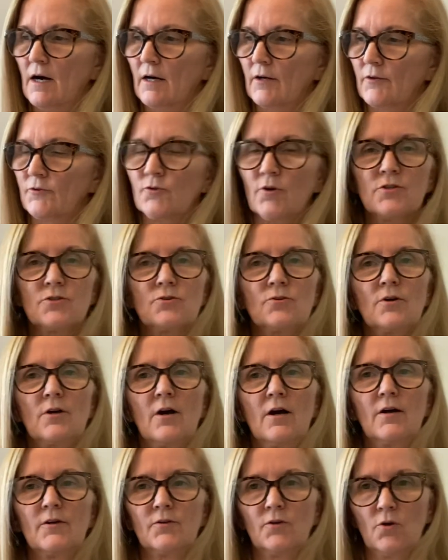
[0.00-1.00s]
Trust your
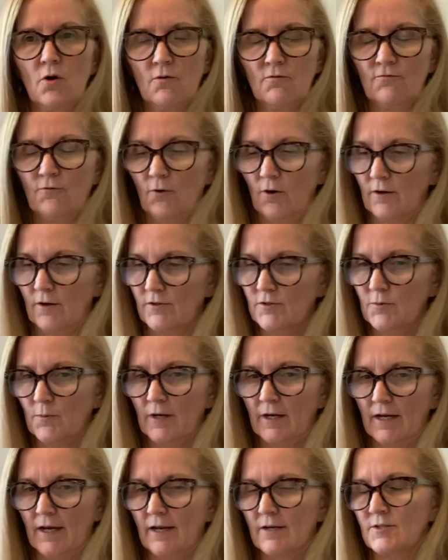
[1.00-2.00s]
gut and go for it. It's what
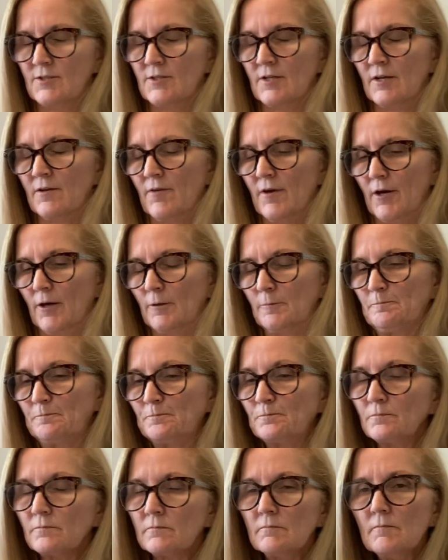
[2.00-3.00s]
I got to say there.
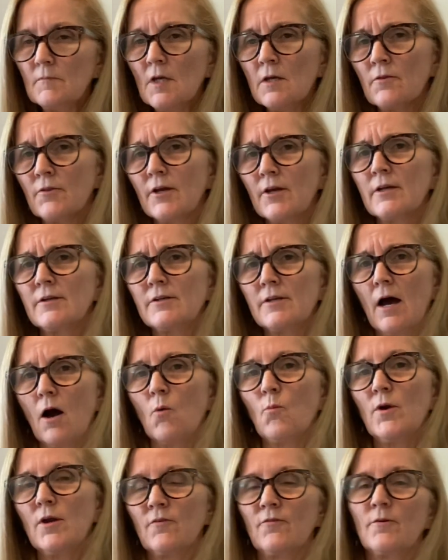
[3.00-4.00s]
Then a
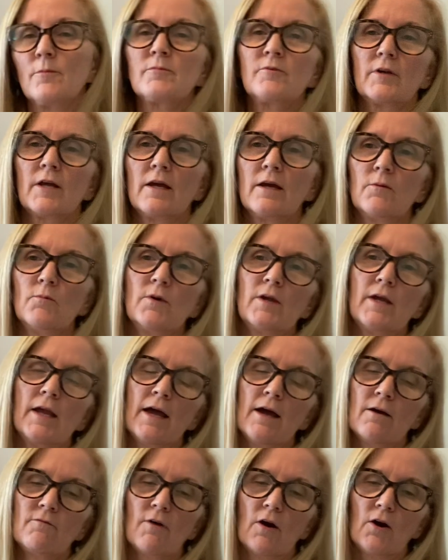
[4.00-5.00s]
week from today, we
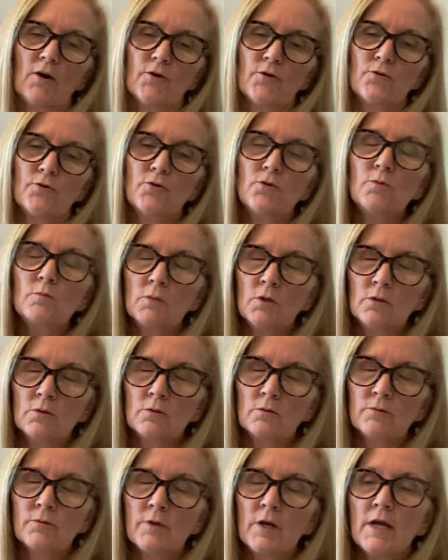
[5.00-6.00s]
have our new
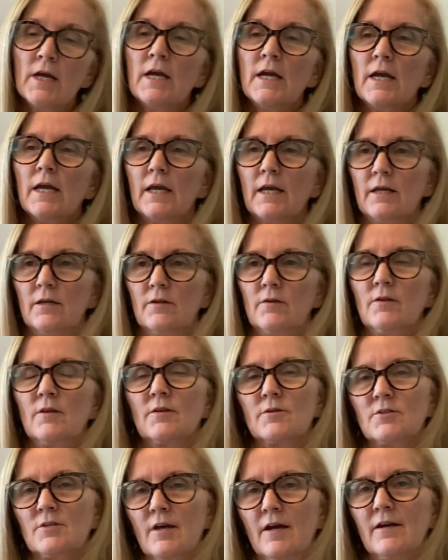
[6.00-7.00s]
moon in
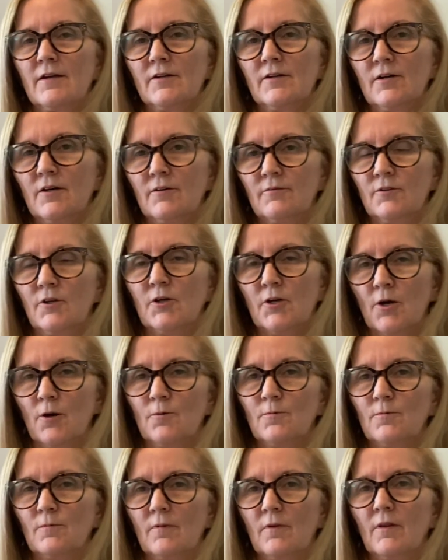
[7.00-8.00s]
the sign of Leo.
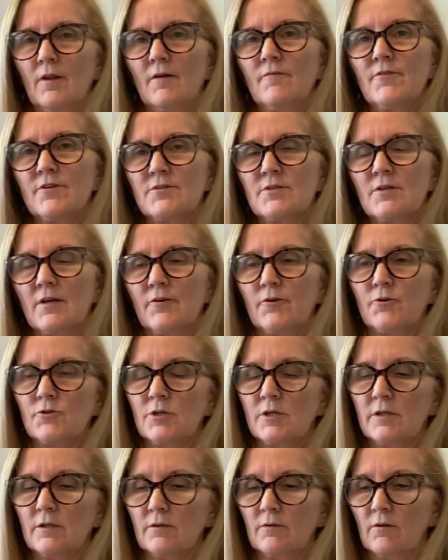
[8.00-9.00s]
Love this
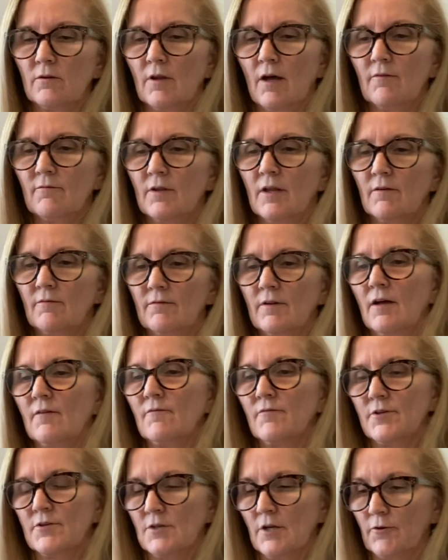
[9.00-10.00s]
energy. Love, love, love
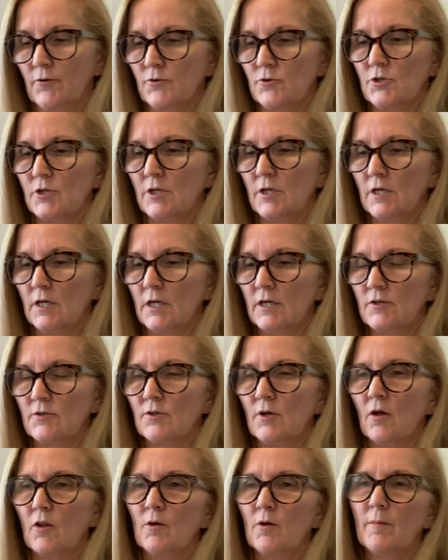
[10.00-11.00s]
this energy. It is
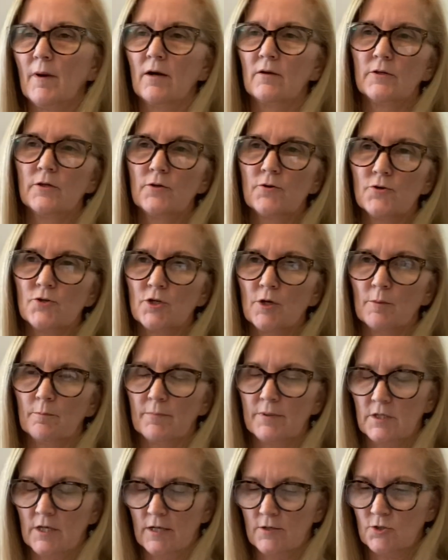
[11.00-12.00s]
all about leadership
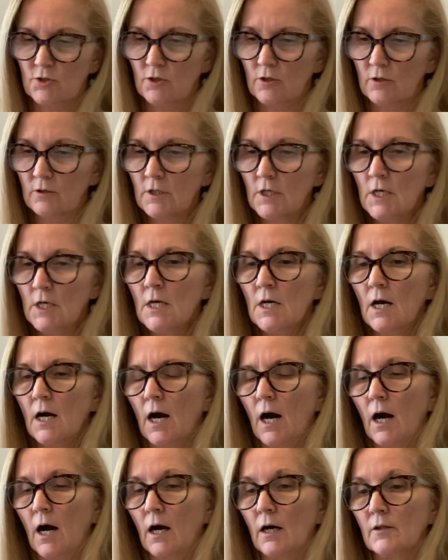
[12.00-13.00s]
potential.
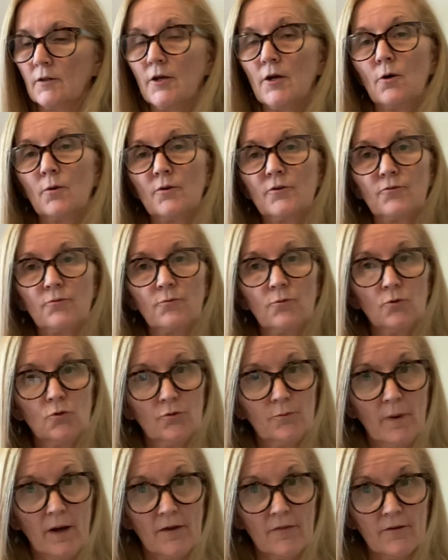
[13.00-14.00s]
Leo is ruled
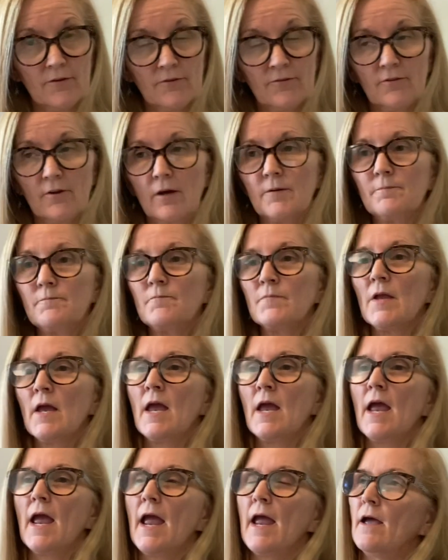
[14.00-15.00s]
by the sun,
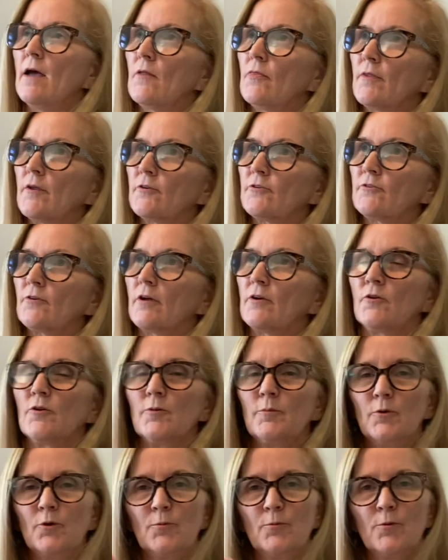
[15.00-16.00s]
and the sun and the
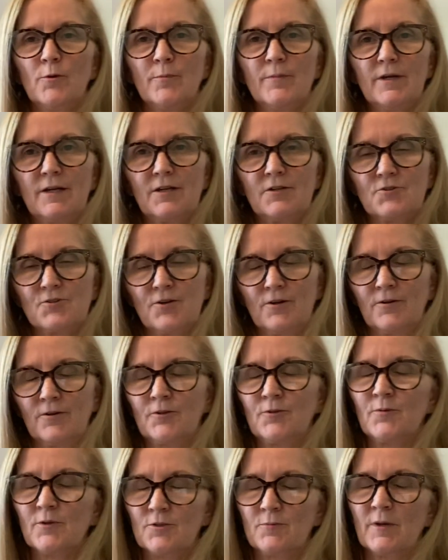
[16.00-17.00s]
moon will be
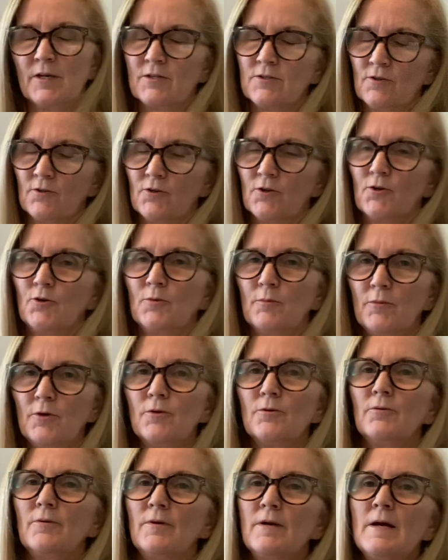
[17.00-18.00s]
conjunct, which makes it a new
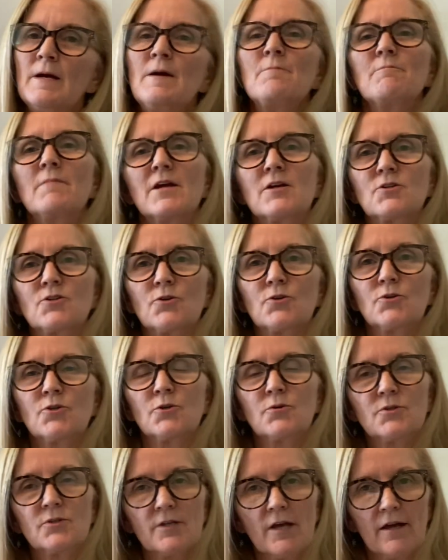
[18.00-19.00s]
moon. Make sure
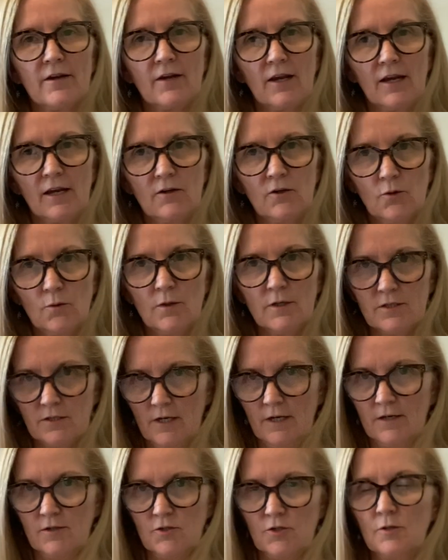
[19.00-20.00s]
you set a new
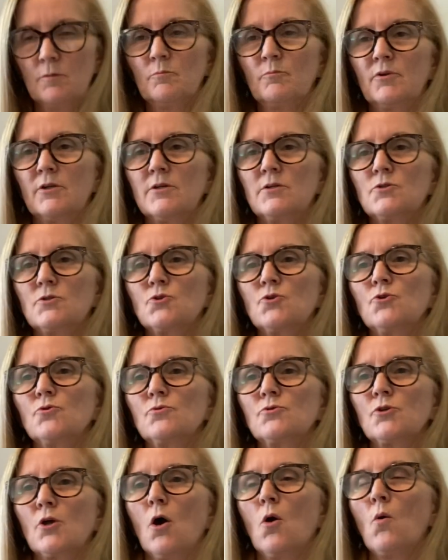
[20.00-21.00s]
intention. Please do
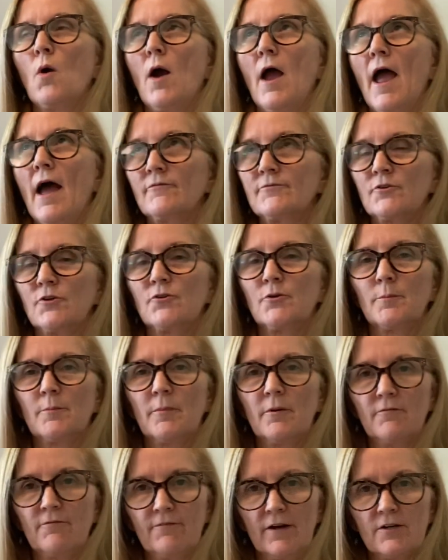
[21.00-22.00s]
so after the
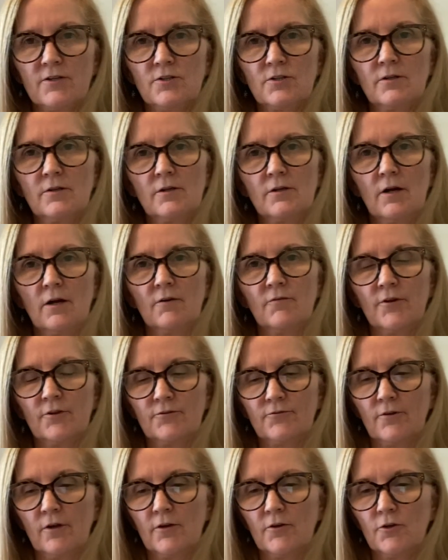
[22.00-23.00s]
perfection of the
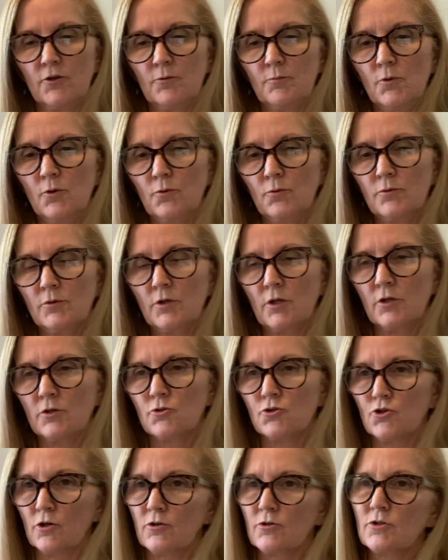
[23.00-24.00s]
sun and moon
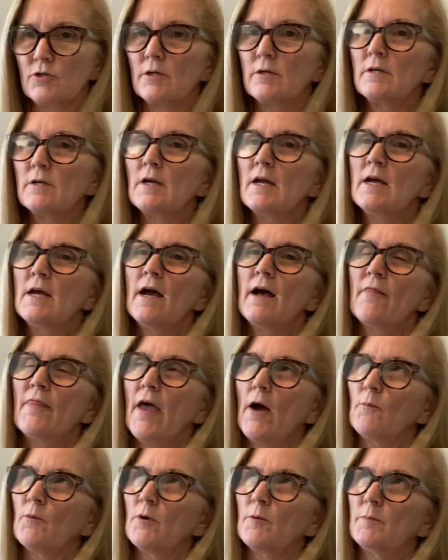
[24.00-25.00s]
conjunction.
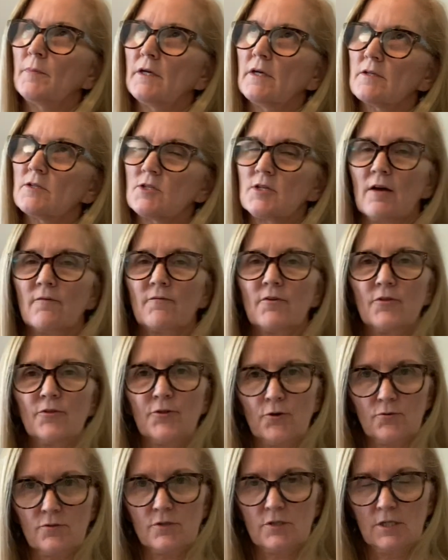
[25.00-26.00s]
That would be at
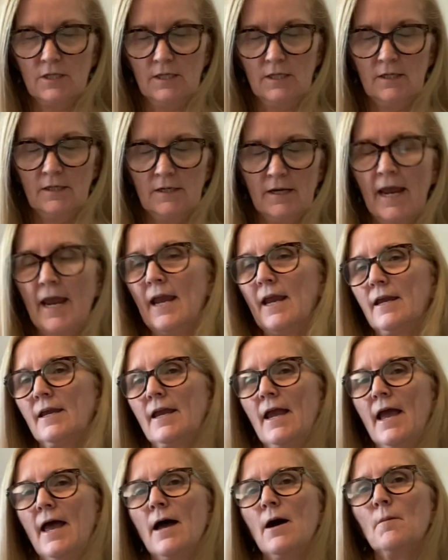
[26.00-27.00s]
7:13
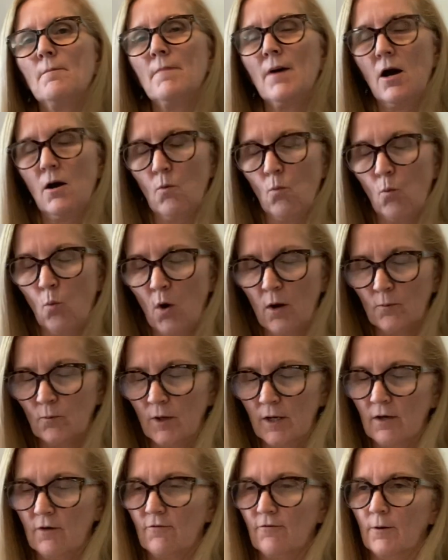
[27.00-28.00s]
a.m. 1
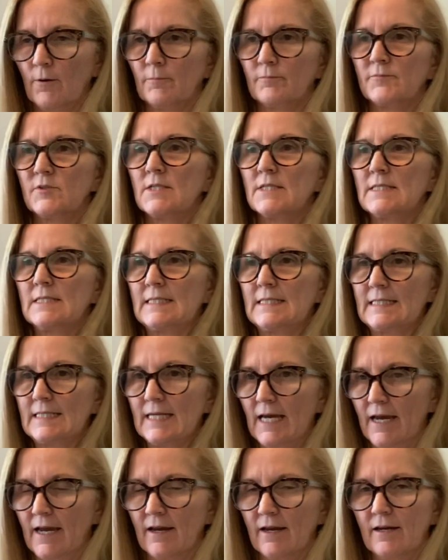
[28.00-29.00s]
week from
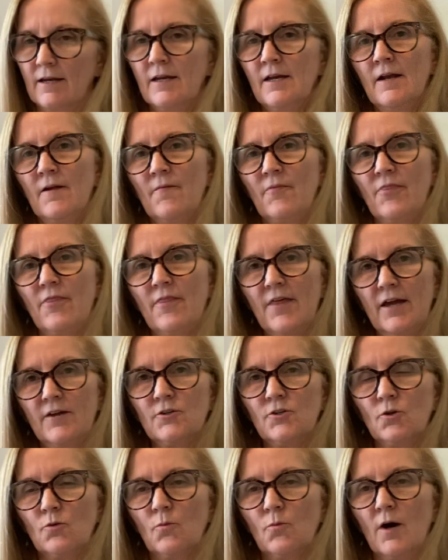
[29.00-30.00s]
today. Then
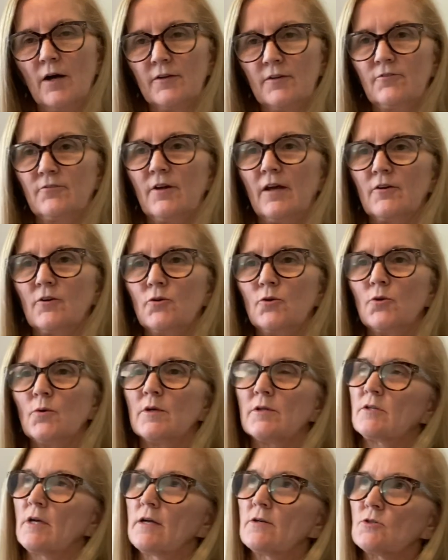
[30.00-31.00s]
you'll want to set a new
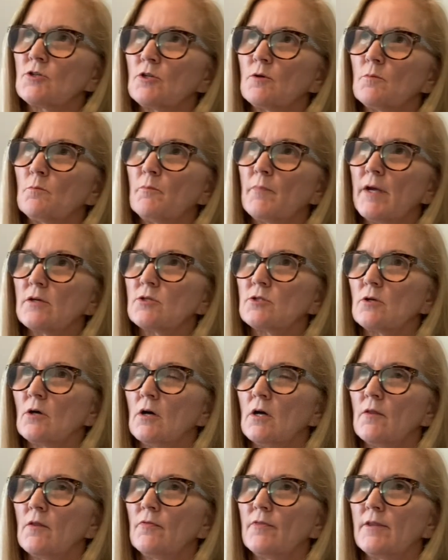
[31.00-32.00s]
intention based
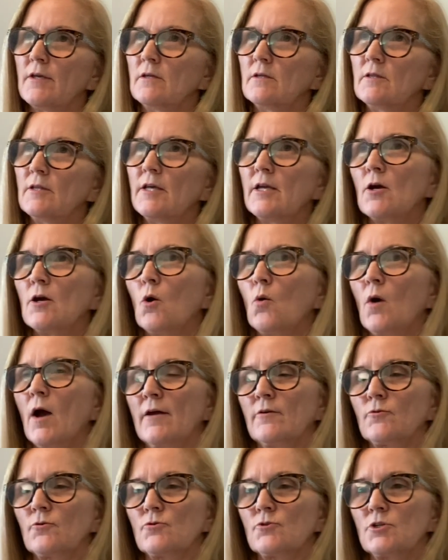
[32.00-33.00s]
on the Leo
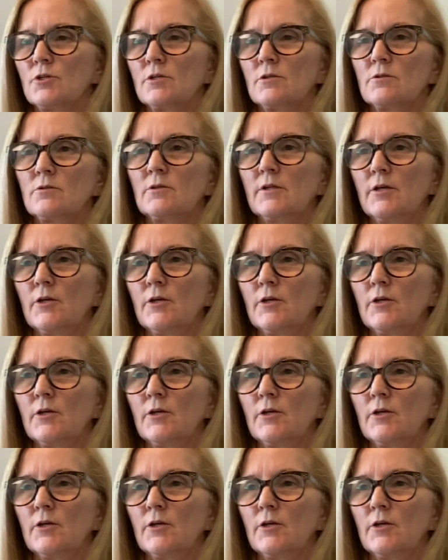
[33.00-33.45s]
energies,